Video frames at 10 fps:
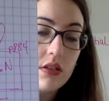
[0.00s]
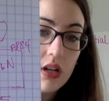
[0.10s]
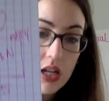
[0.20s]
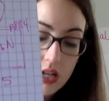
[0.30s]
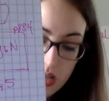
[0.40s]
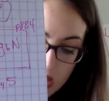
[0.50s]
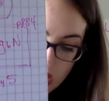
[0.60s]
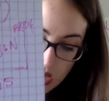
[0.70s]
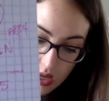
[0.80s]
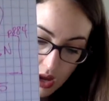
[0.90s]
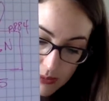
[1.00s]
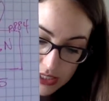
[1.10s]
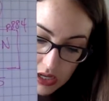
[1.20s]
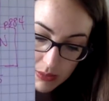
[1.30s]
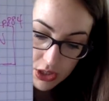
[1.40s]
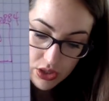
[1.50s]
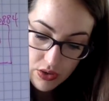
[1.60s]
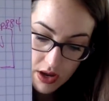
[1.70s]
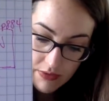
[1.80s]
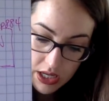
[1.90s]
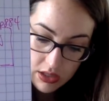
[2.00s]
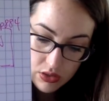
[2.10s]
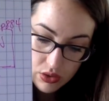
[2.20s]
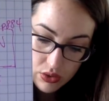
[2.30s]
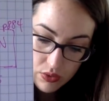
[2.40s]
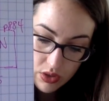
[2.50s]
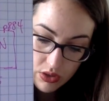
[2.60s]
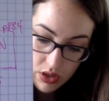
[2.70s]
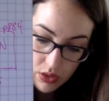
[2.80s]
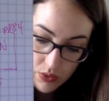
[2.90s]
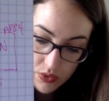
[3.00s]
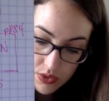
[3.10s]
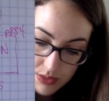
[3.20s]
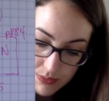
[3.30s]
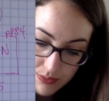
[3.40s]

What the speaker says: Okay, copy down, make sure you have that into your notes.